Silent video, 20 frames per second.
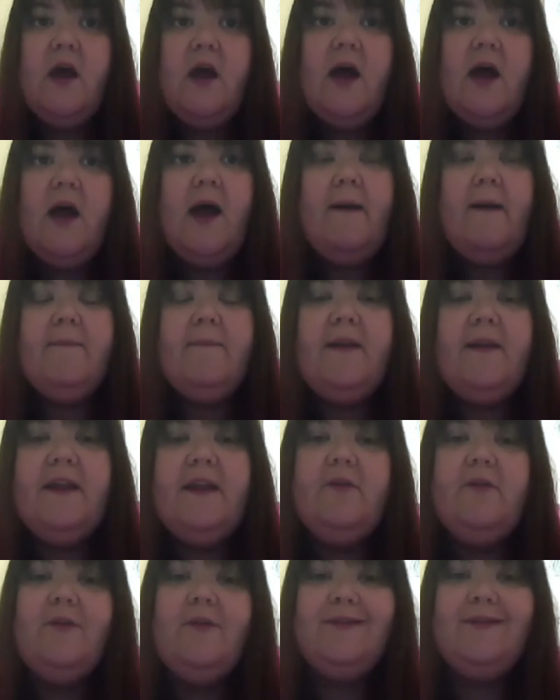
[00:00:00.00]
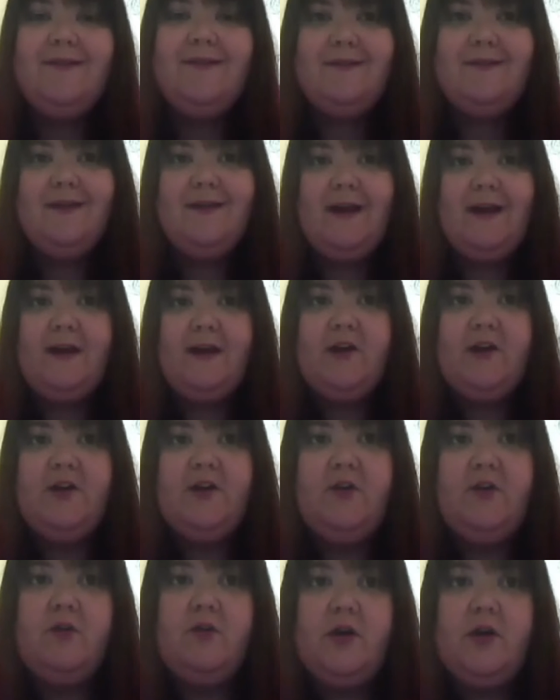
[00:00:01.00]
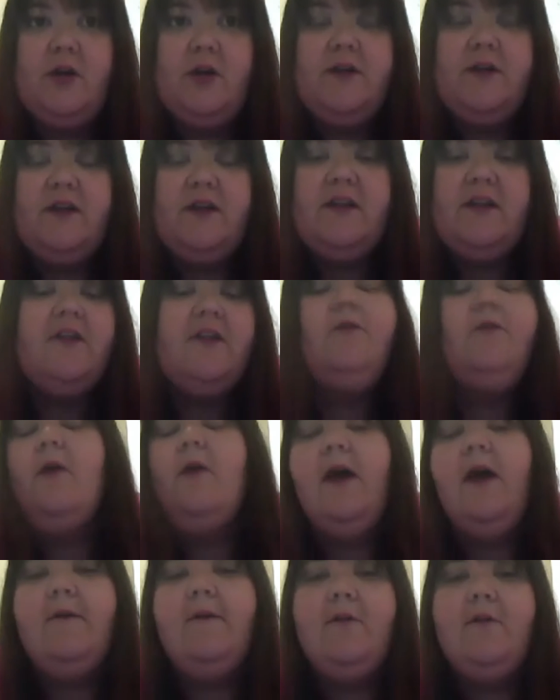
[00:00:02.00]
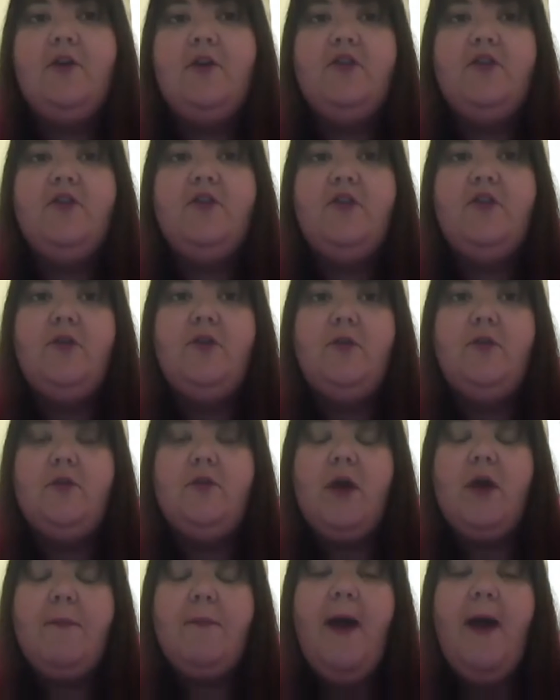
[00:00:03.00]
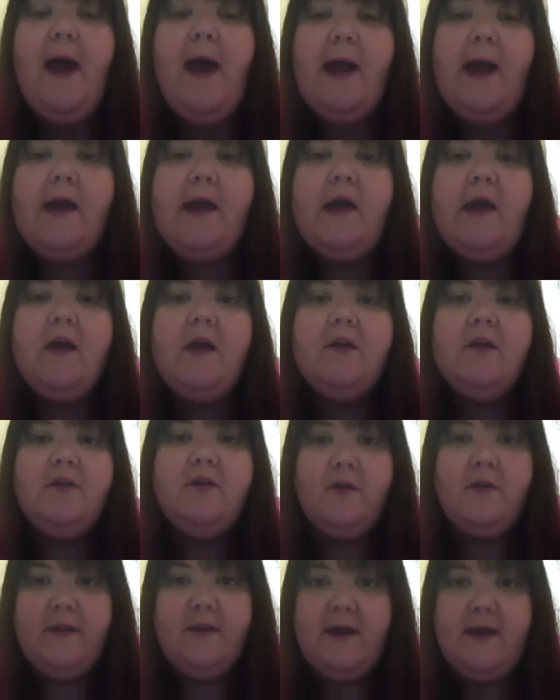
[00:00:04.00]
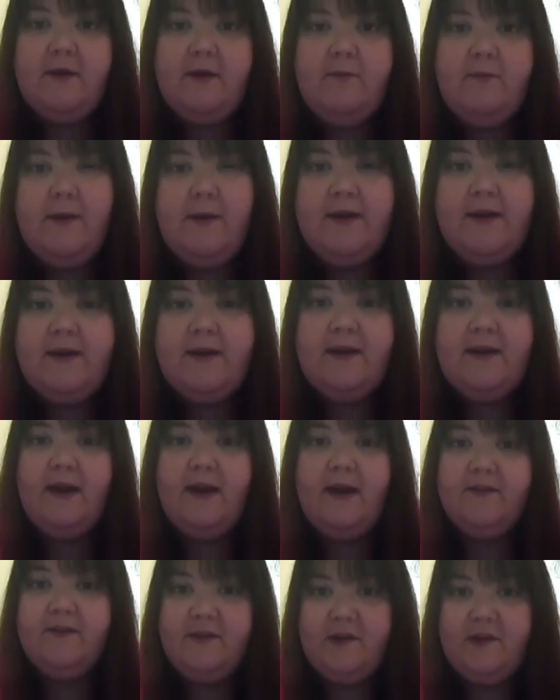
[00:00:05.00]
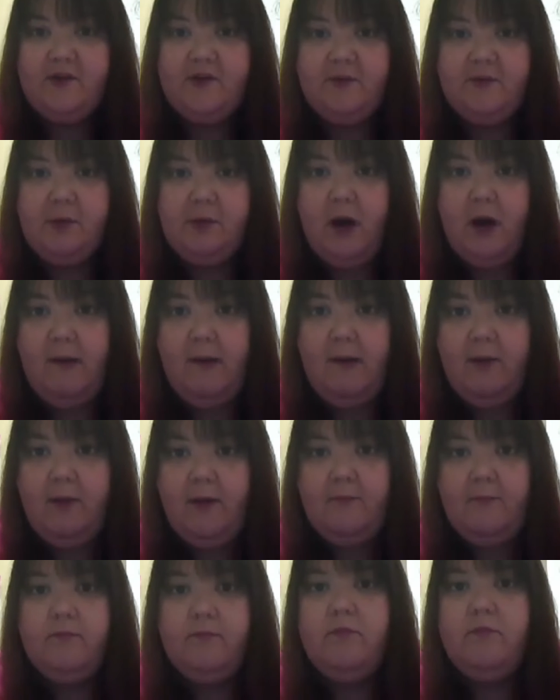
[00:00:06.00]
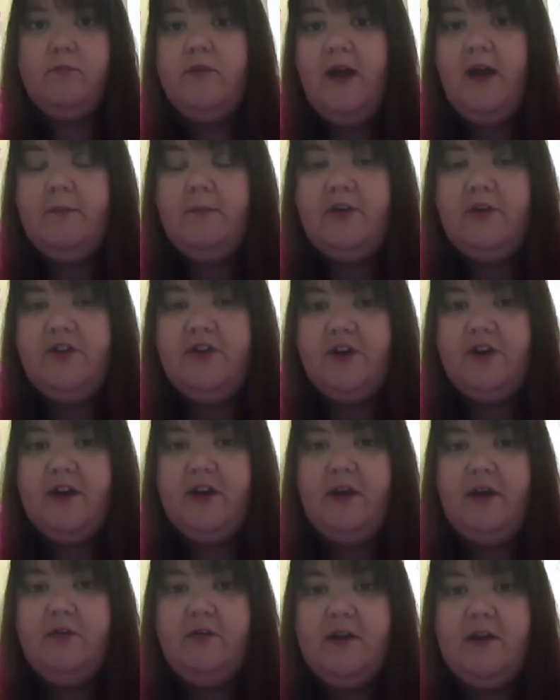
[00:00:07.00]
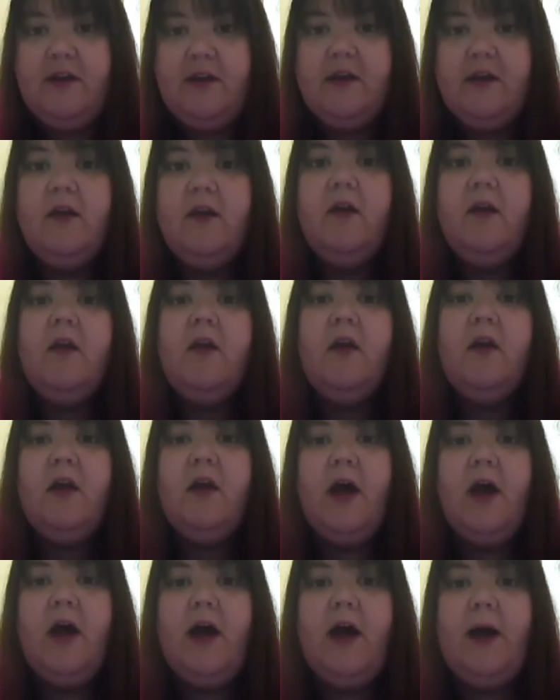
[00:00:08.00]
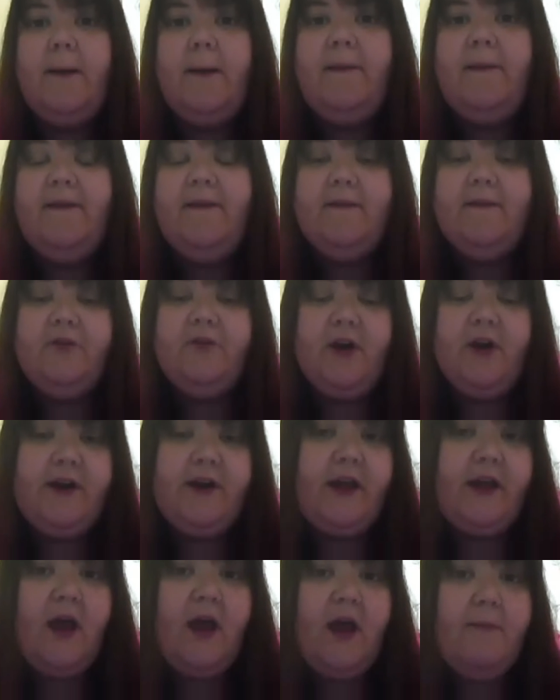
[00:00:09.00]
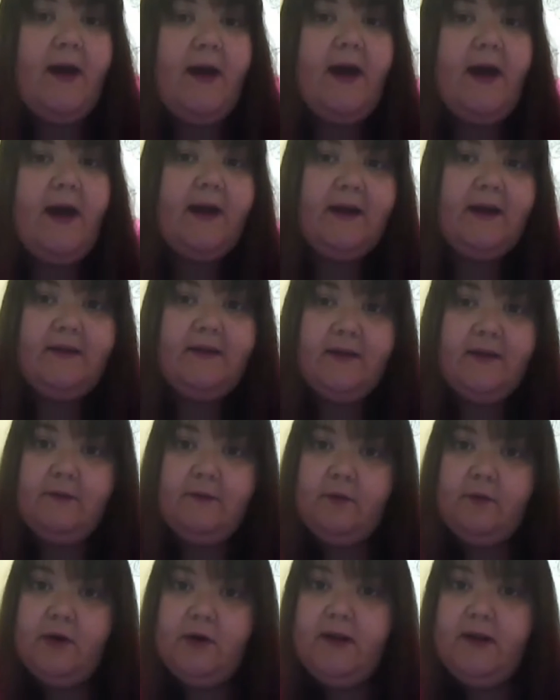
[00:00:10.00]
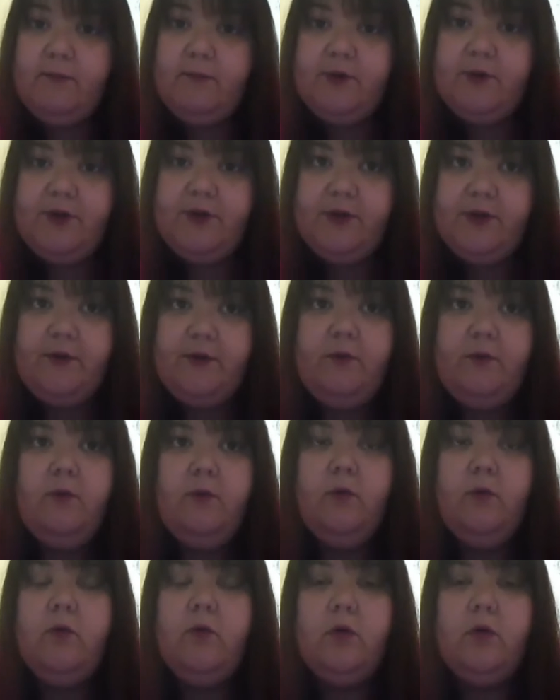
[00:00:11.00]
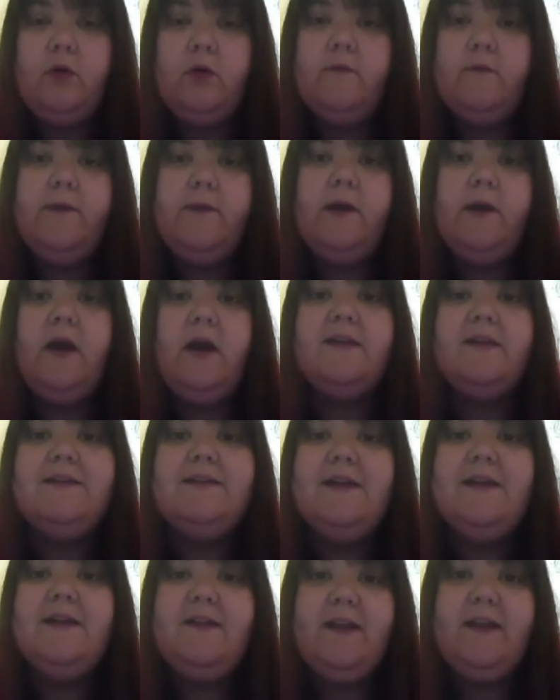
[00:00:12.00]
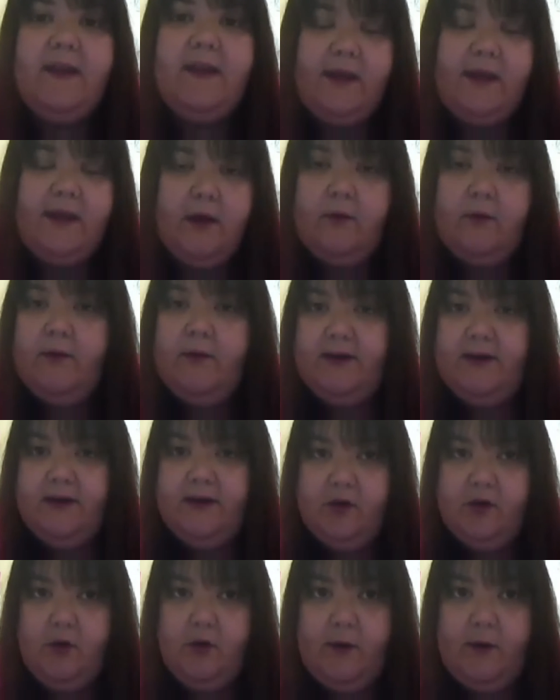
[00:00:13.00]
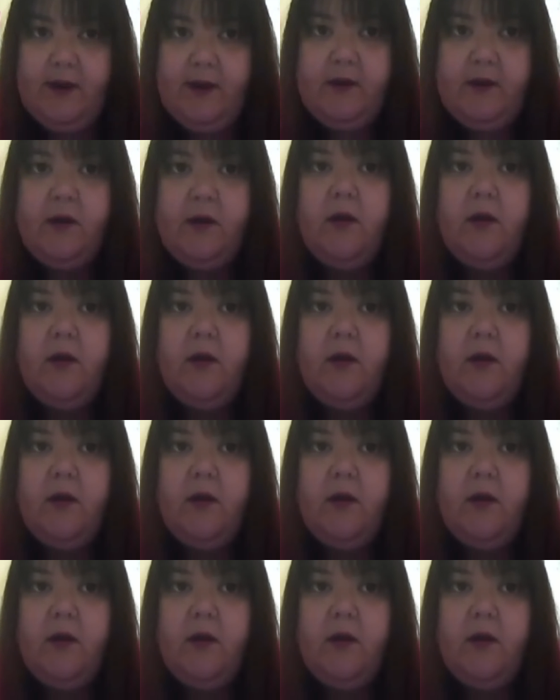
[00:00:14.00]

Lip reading: The next one is desire or unsuccessful efforts to cut back. So they recognize that there's a problem with how much they're using, and they've tried to cut back and they weren't able to, or they're constantly thinking, oh, I need to quit.